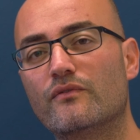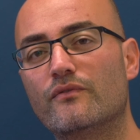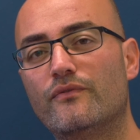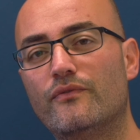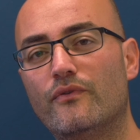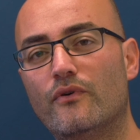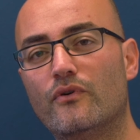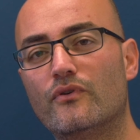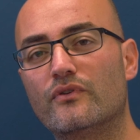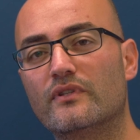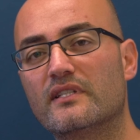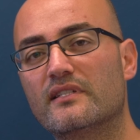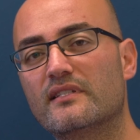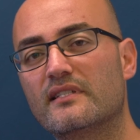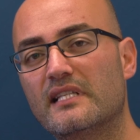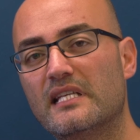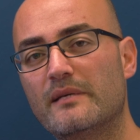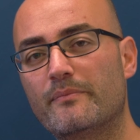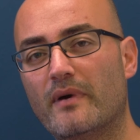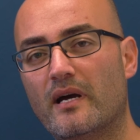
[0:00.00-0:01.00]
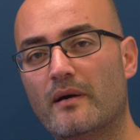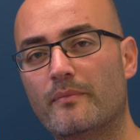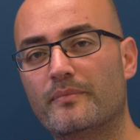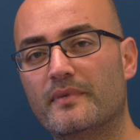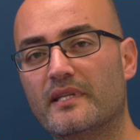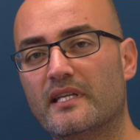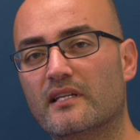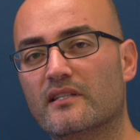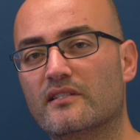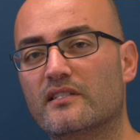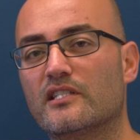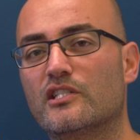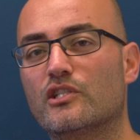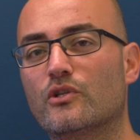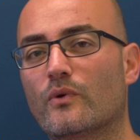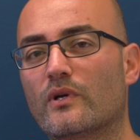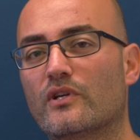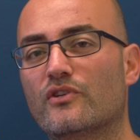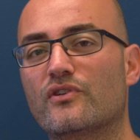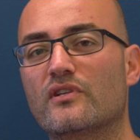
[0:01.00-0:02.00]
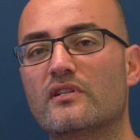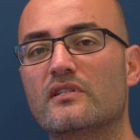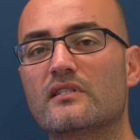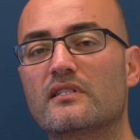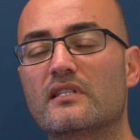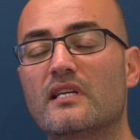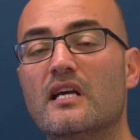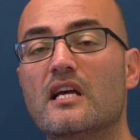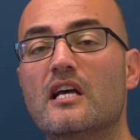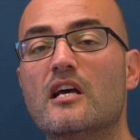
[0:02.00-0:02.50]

for the sleep apnea situations,